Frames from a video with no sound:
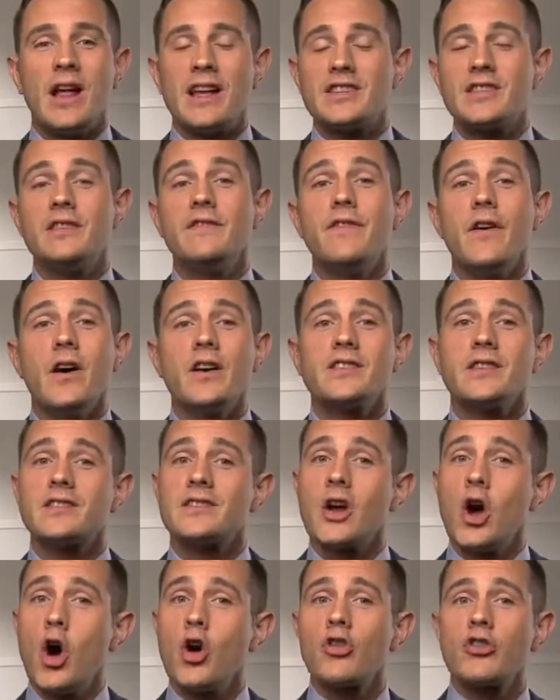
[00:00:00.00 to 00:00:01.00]
as diverse as
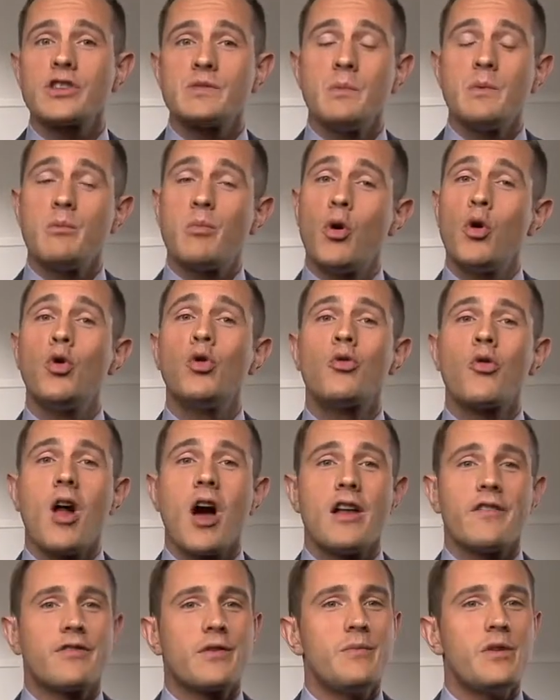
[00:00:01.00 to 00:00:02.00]
Congressman Paul
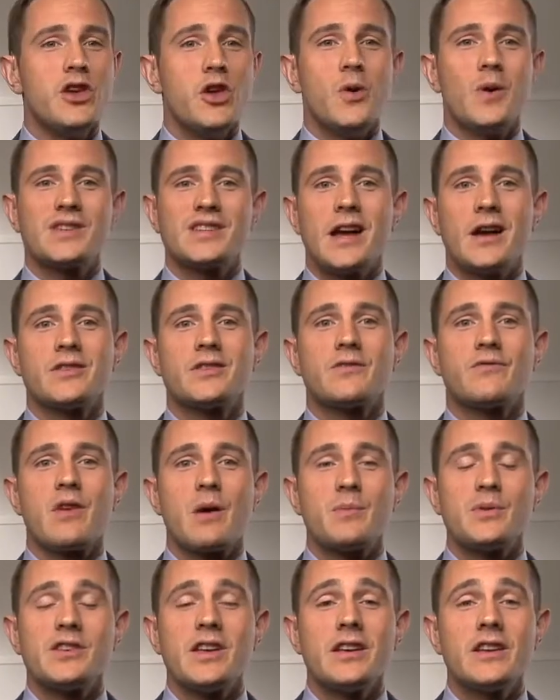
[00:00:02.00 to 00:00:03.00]
Ryan from the US House of
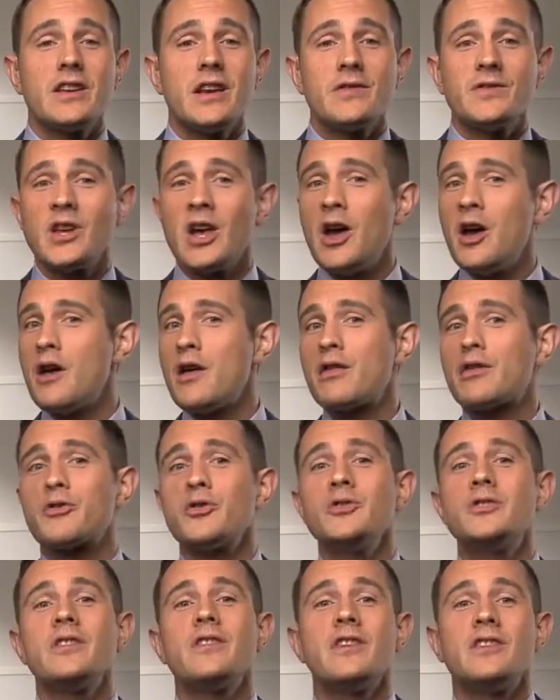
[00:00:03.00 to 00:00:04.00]
Representatives
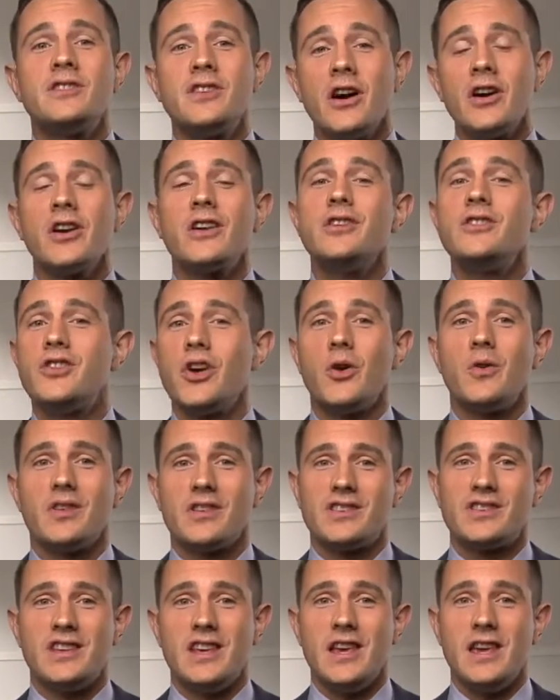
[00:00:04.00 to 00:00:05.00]
through to the Dunkin'
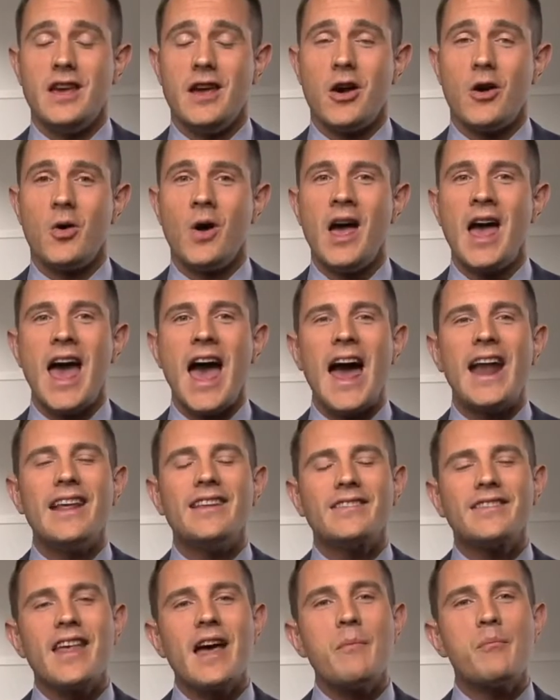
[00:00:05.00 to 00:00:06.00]
Donuts CEO. And
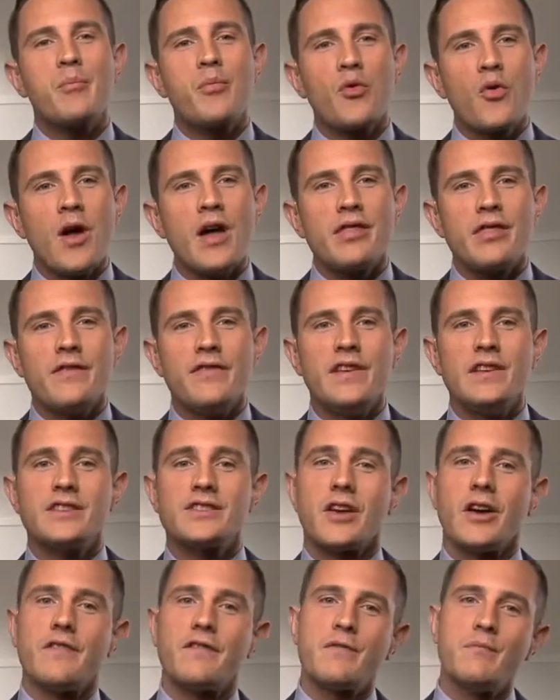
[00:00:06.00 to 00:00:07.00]
it's that breadth of
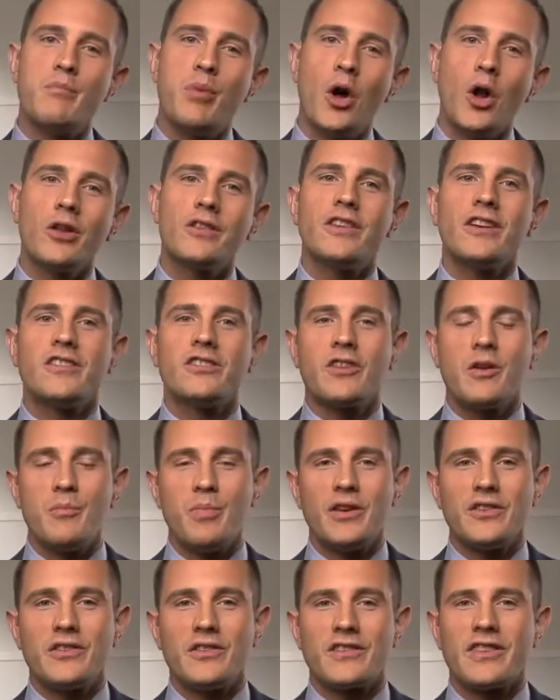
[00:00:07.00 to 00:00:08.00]
insight from politics to
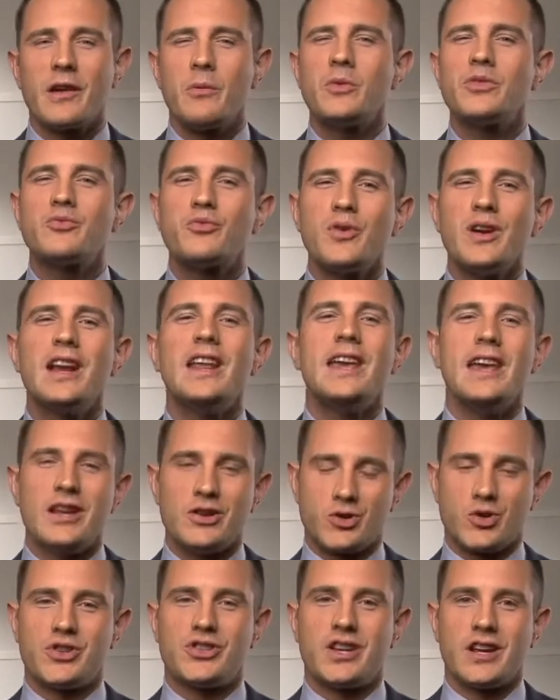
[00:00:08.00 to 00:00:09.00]
business that was really
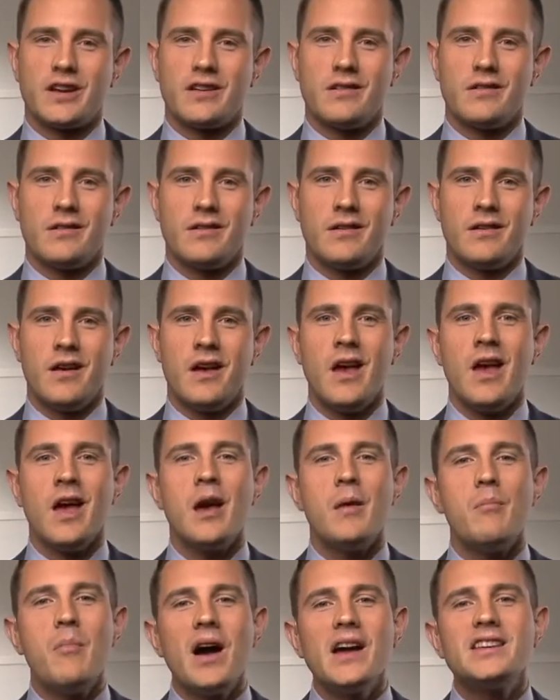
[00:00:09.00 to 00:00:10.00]
interesting.
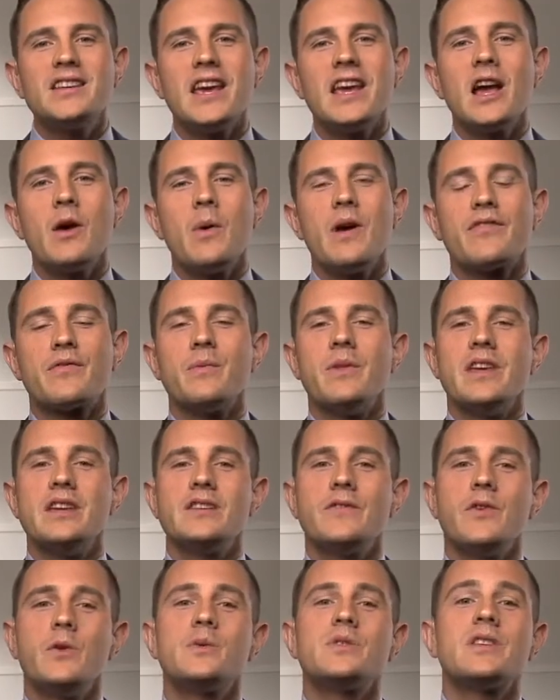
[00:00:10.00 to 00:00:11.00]
My takeaway from the
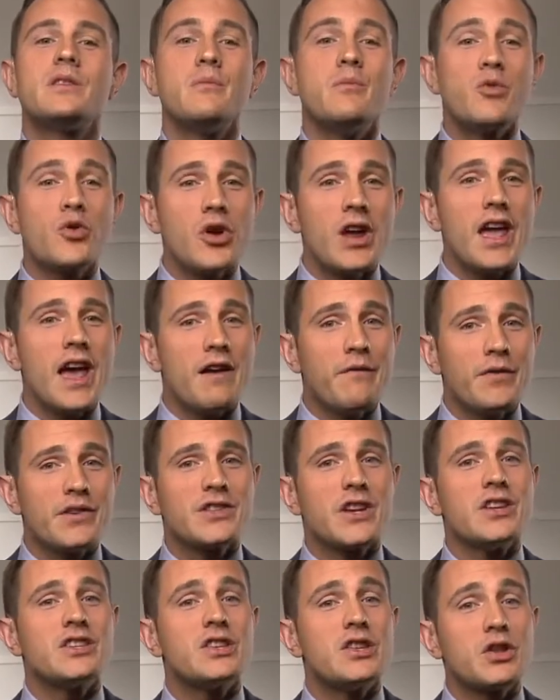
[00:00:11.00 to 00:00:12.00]
interview was that Maria
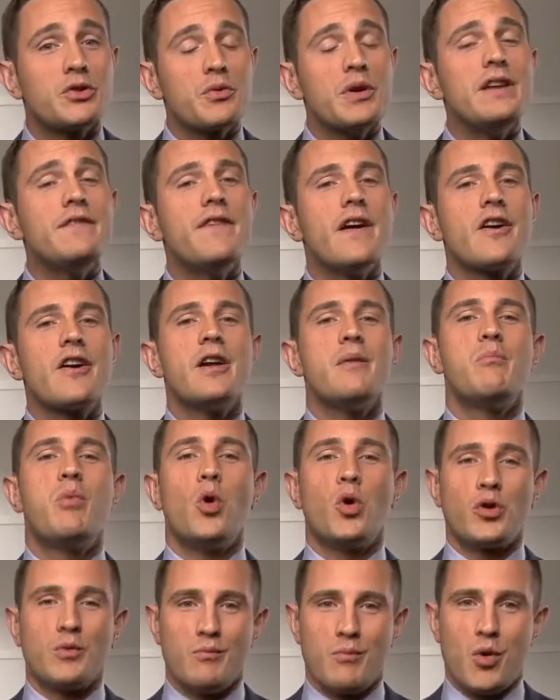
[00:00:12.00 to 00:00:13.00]
emphasized three very important